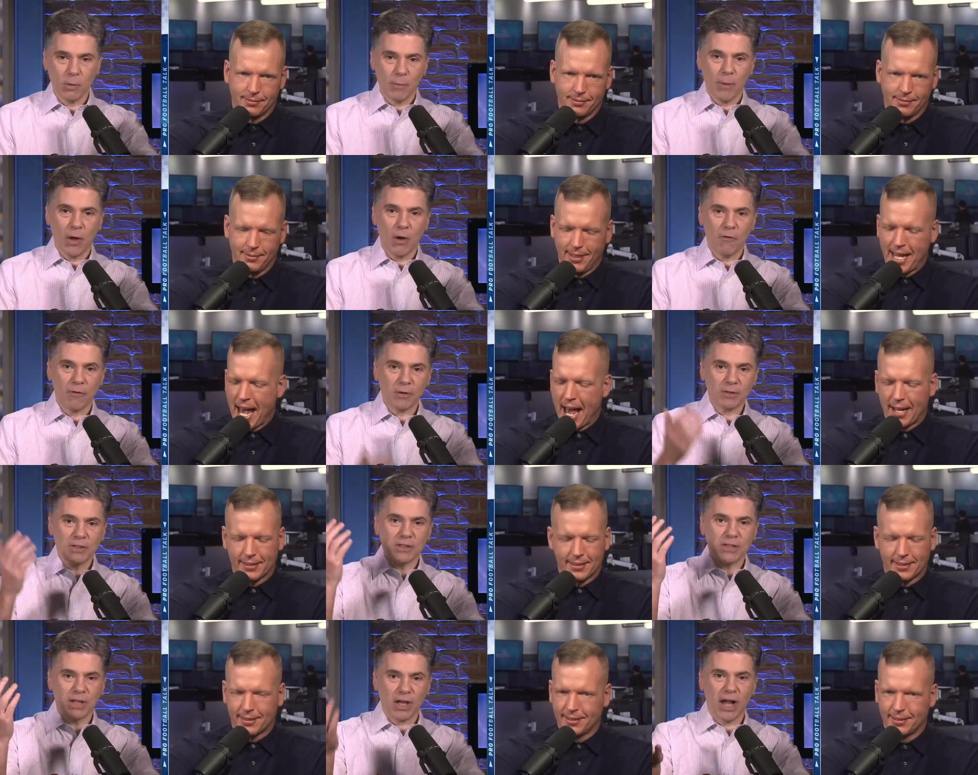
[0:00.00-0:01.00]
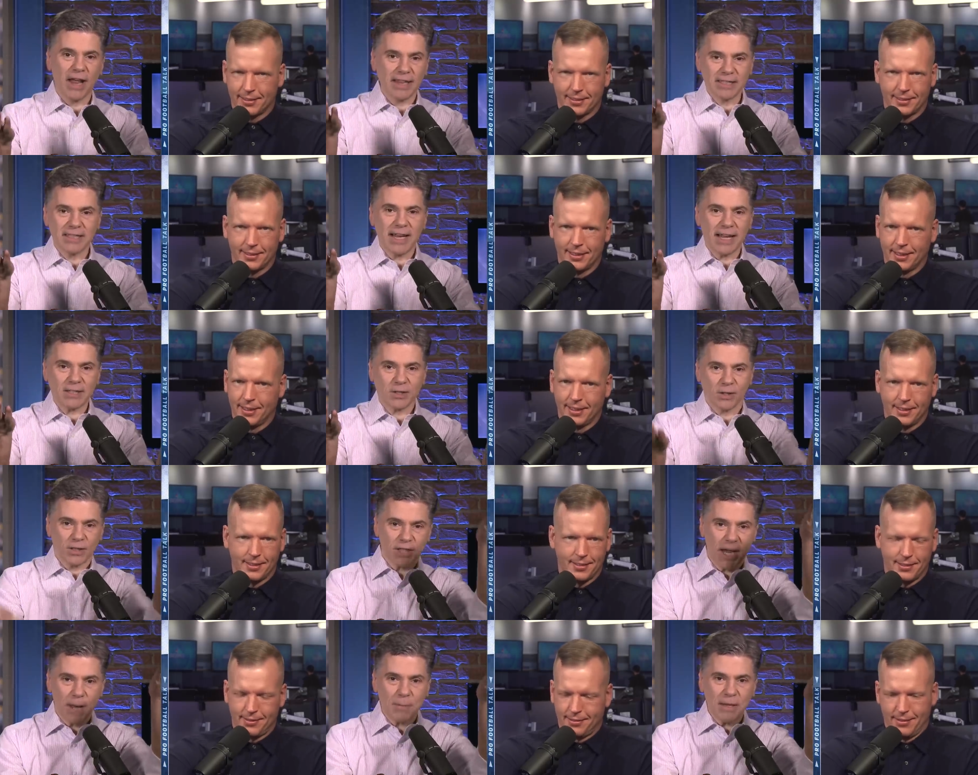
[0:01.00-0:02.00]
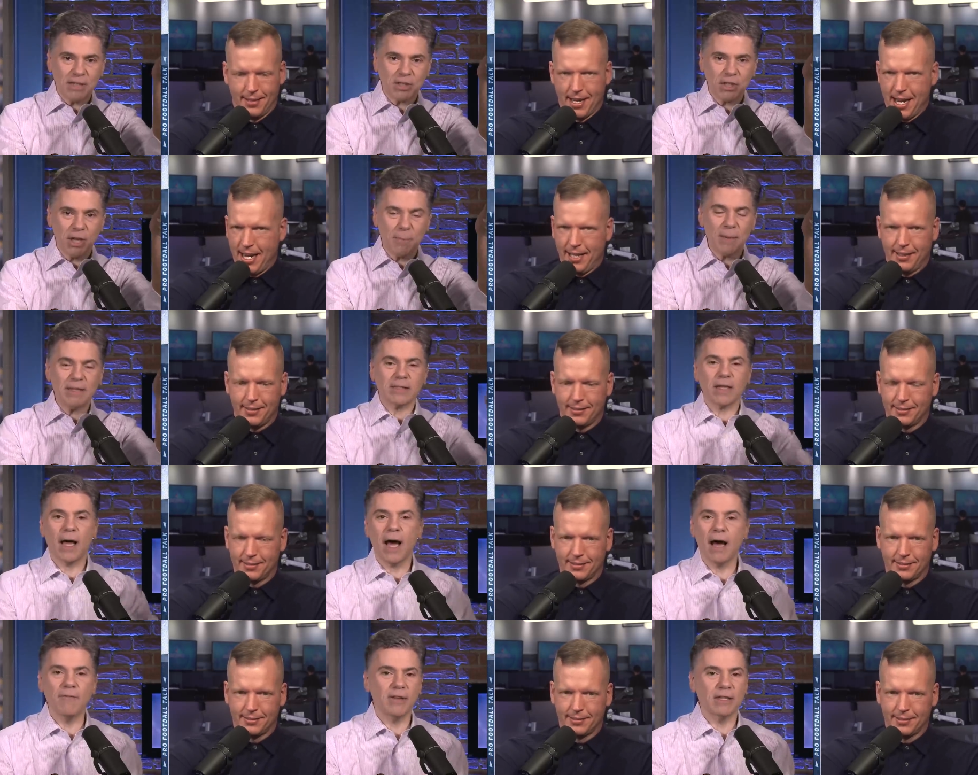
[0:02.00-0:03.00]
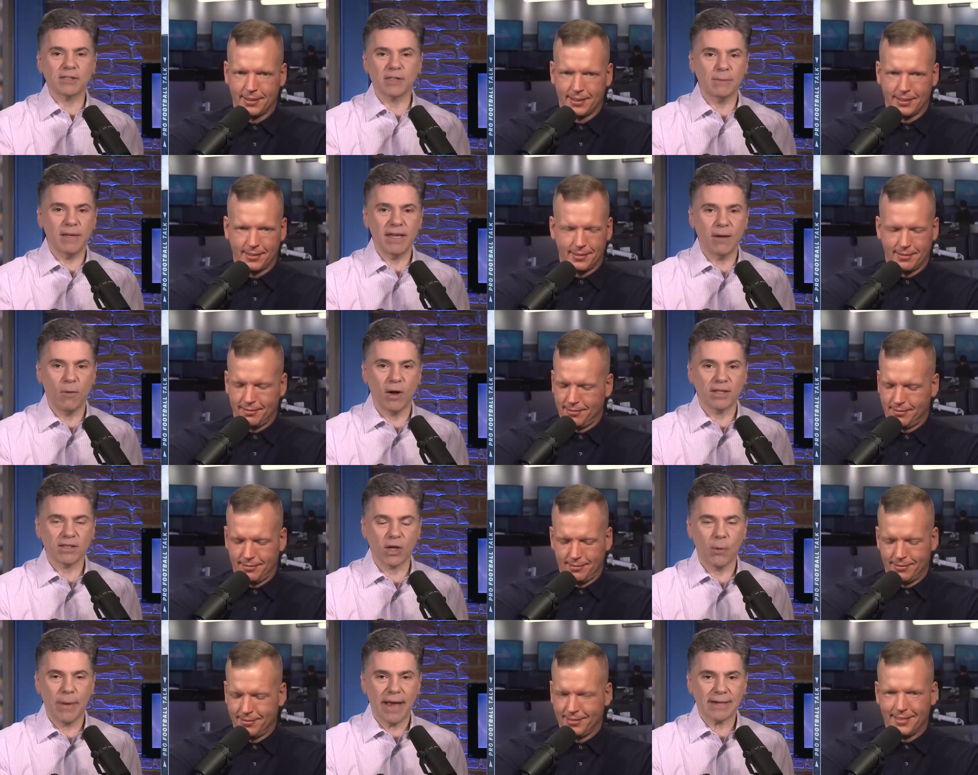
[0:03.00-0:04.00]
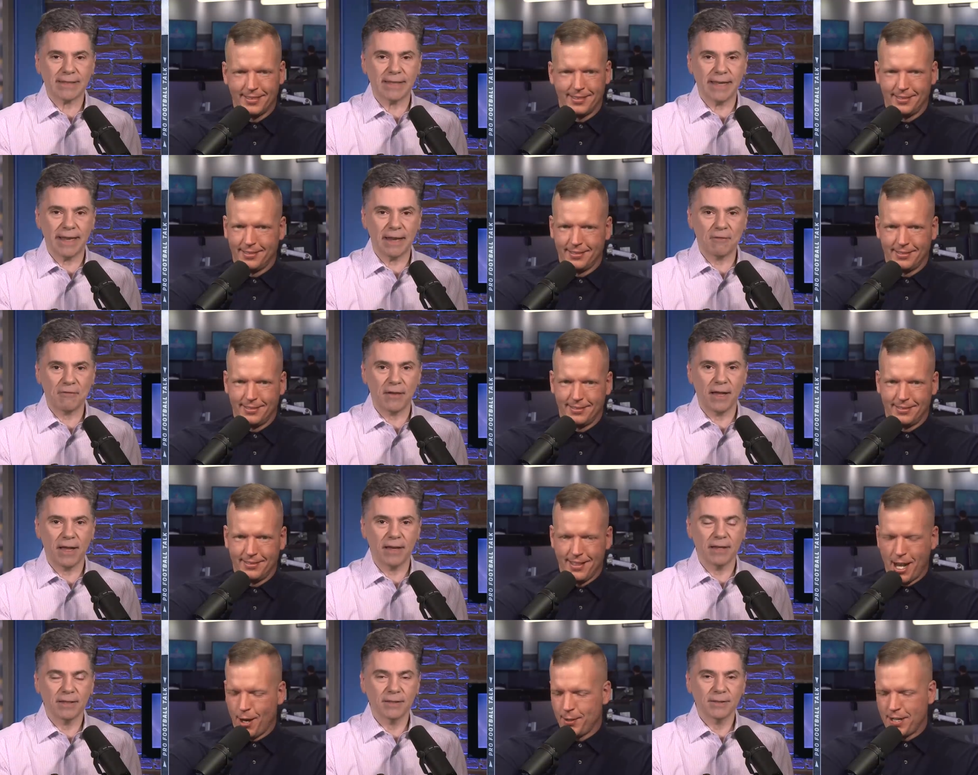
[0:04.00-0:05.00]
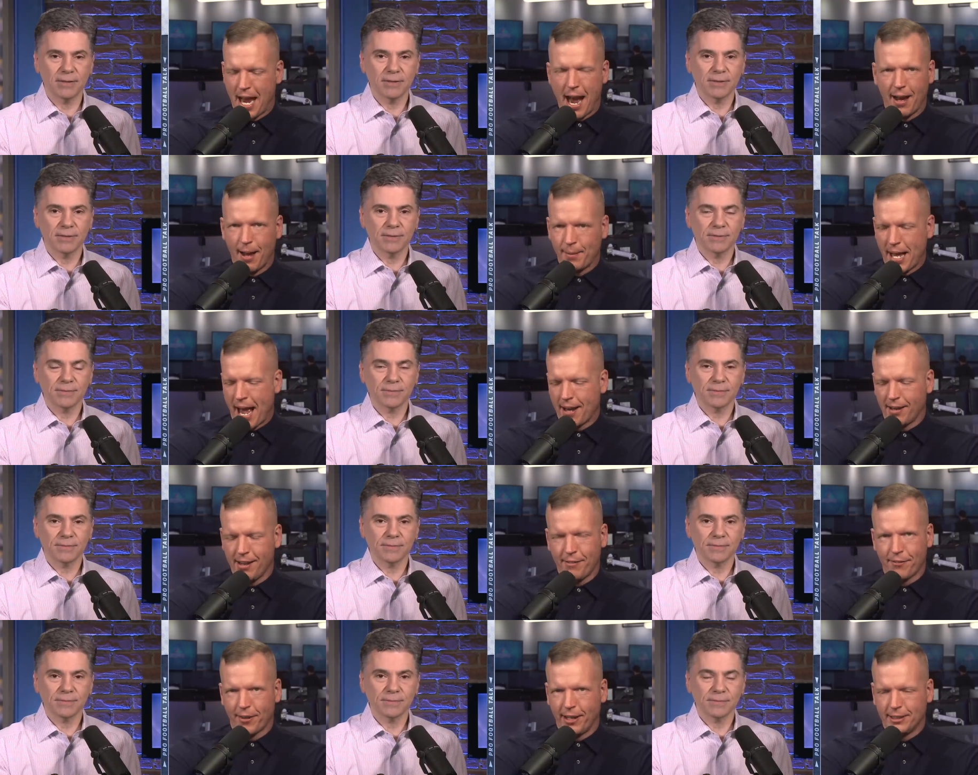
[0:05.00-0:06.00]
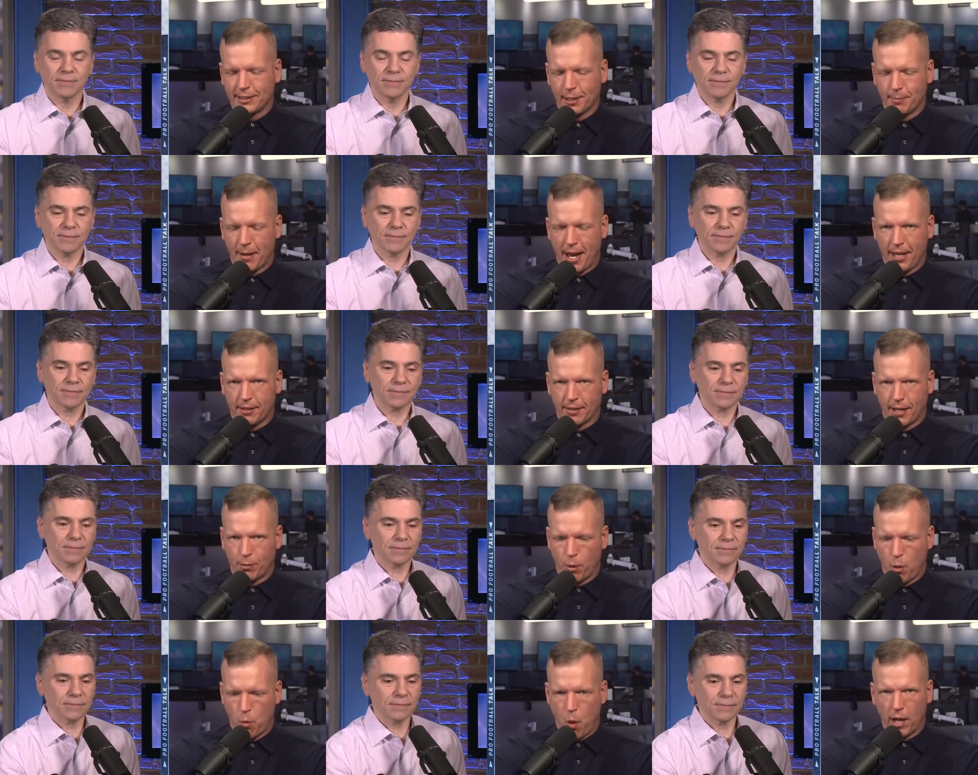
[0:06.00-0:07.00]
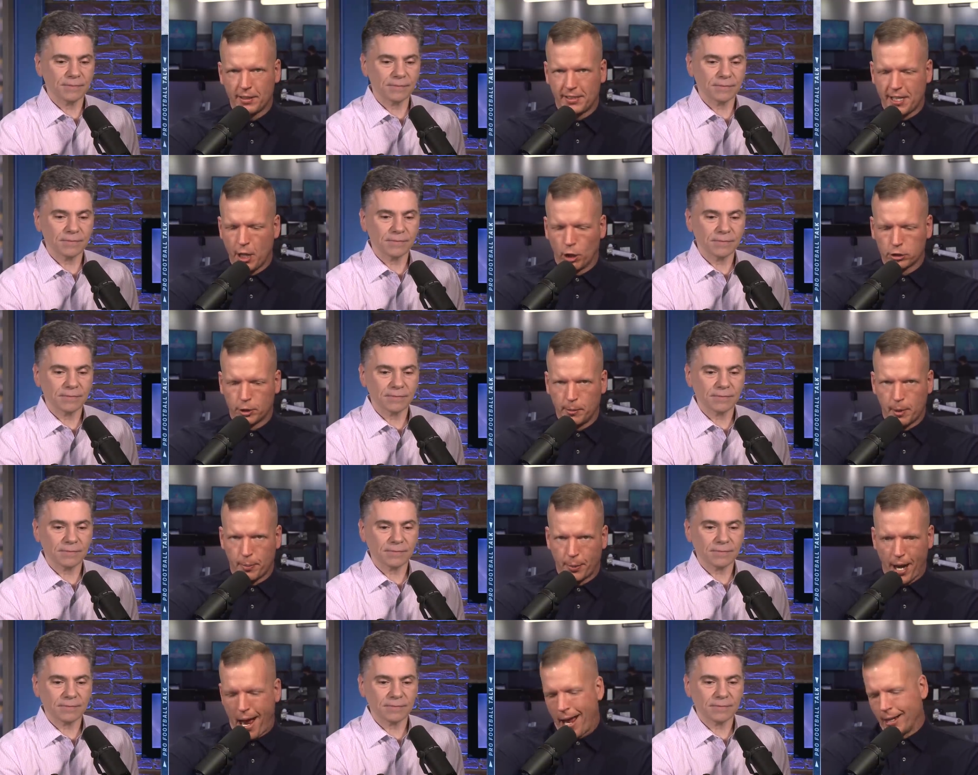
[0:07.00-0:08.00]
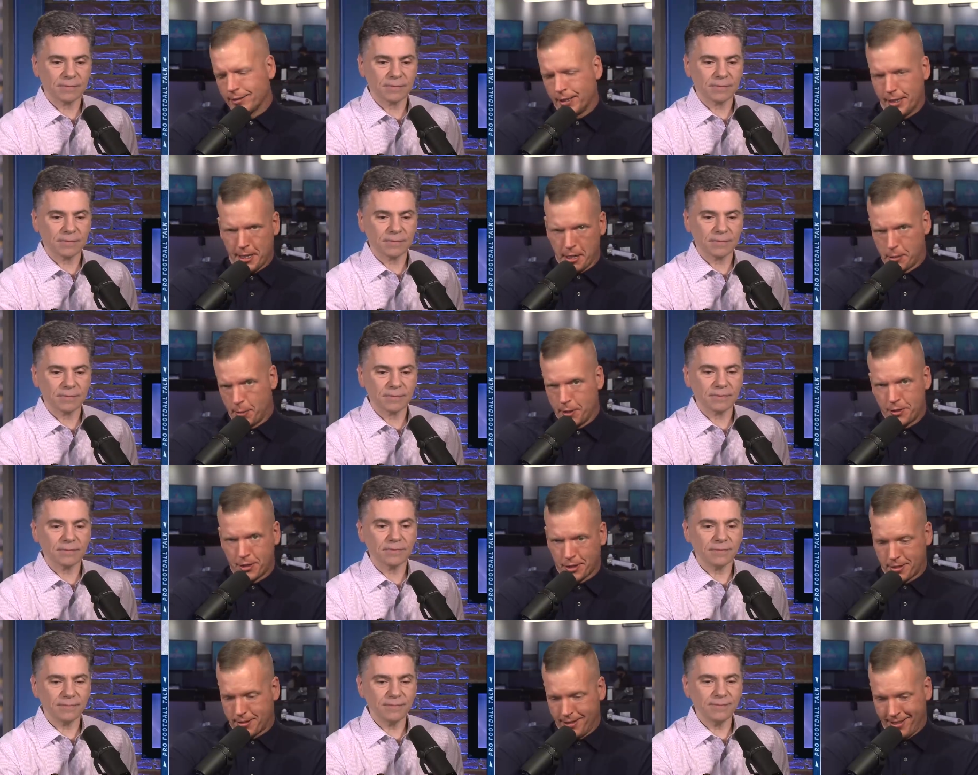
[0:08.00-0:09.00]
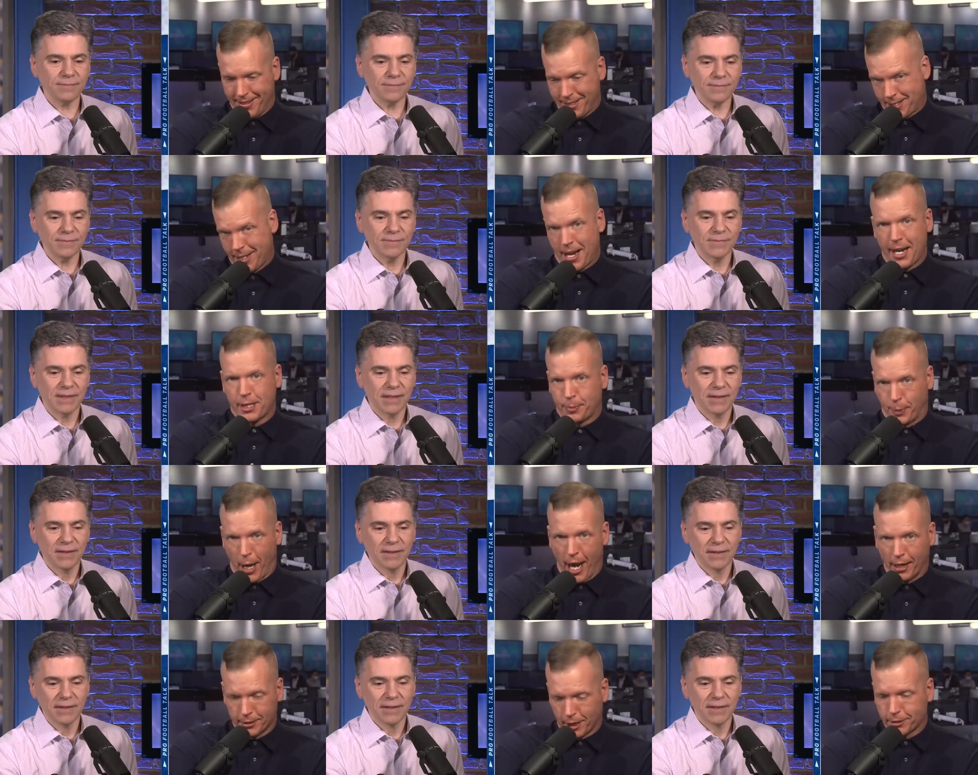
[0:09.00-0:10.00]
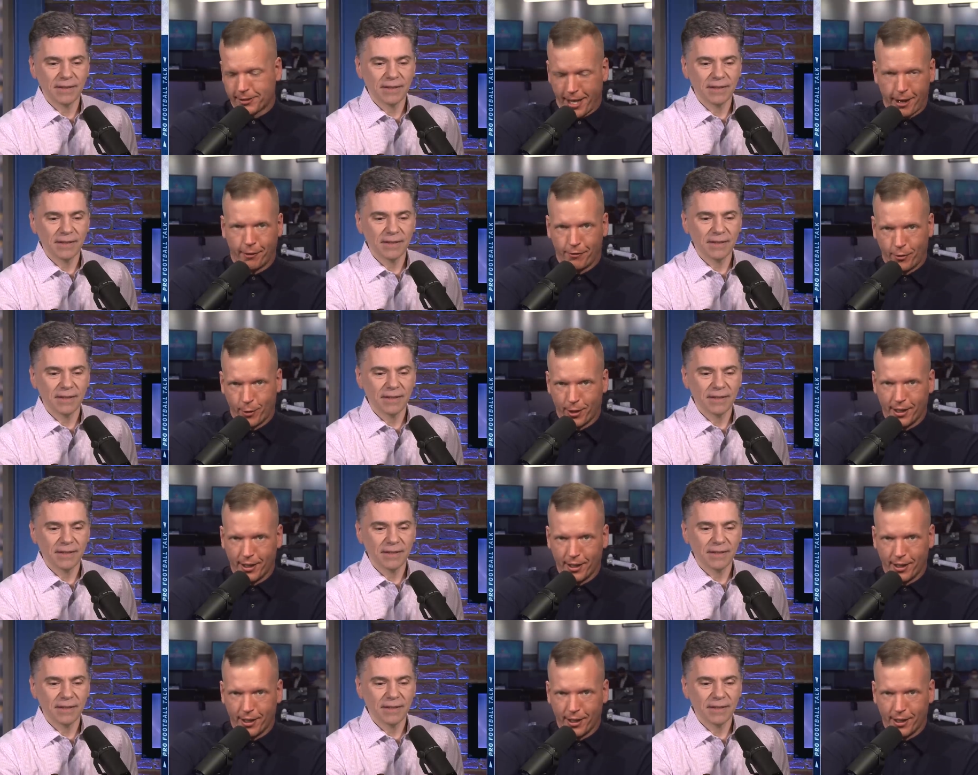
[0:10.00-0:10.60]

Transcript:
Speaker 1: Bowl yes. versus the college national championship, right. it's obvious to me he wants to go back to the NFL.
Speaker 2: No doubt. I mean, how did he phrase it, Mike? Like, what one's the ultimate prize and the other one's just a, it's a nice prize. I'll settle for